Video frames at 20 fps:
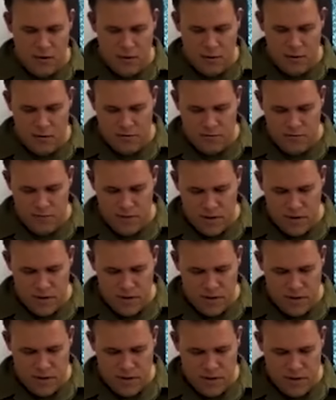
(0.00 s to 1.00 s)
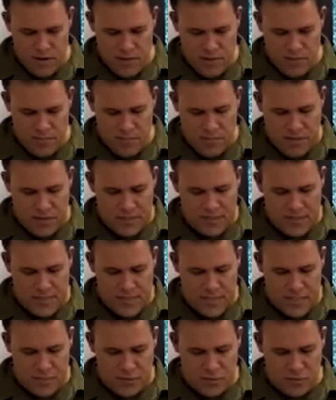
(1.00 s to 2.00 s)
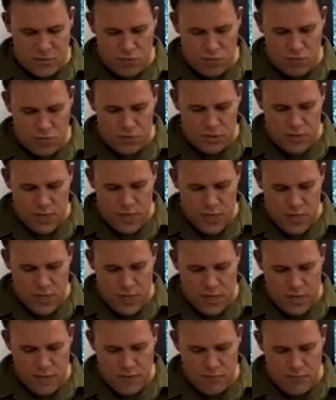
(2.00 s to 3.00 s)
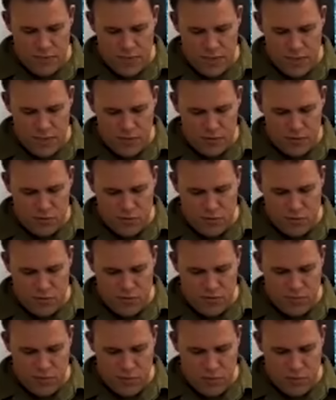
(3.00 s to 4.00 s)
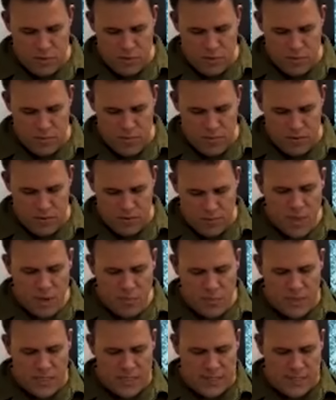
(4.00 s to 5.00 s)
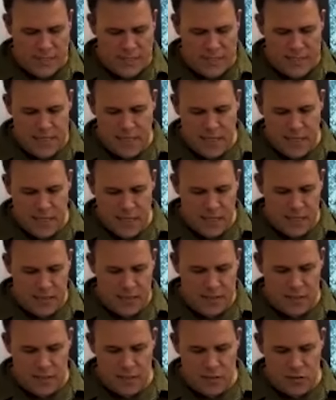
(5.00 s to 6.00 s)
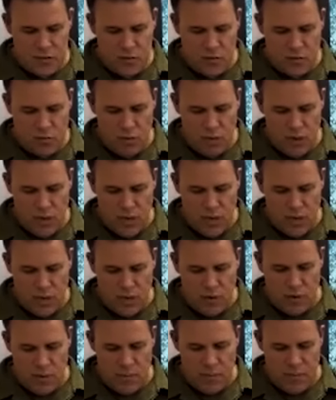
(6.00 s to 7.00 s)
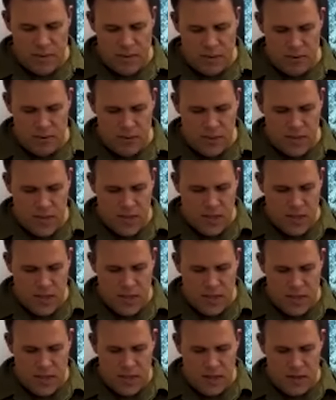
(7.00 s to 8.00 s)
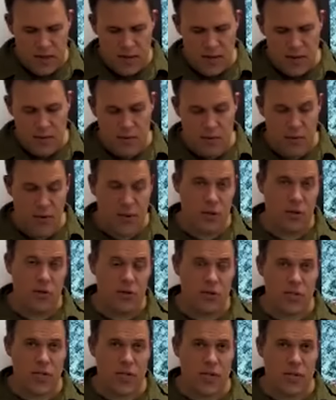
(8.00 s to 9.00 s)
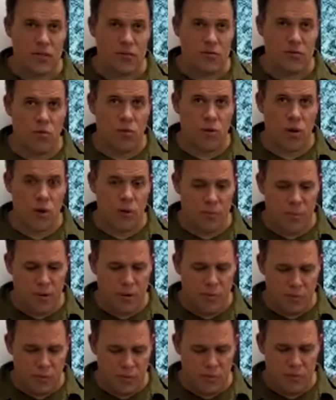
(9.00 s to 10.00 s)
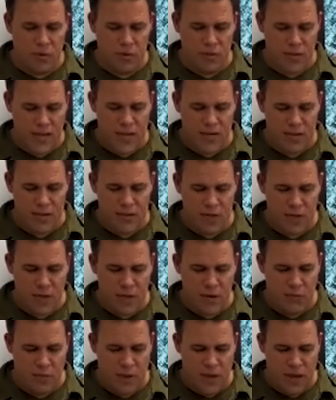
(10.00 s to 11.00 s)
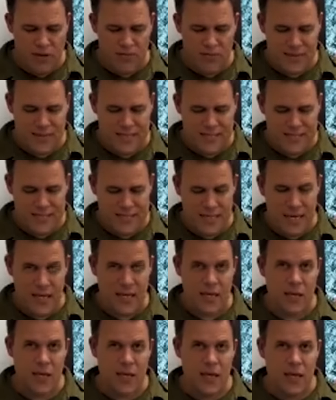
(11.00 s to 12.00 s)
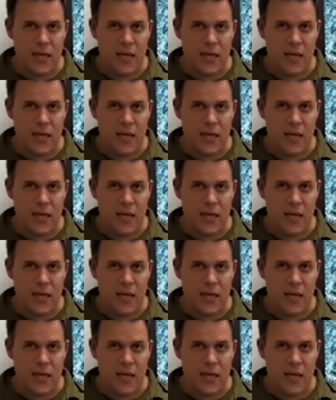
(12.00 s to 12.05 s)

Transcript: of Palestinian schools. And if we zoom forward a bit, we can see this is a school compound. It looks like a school compound, but what actually we have inside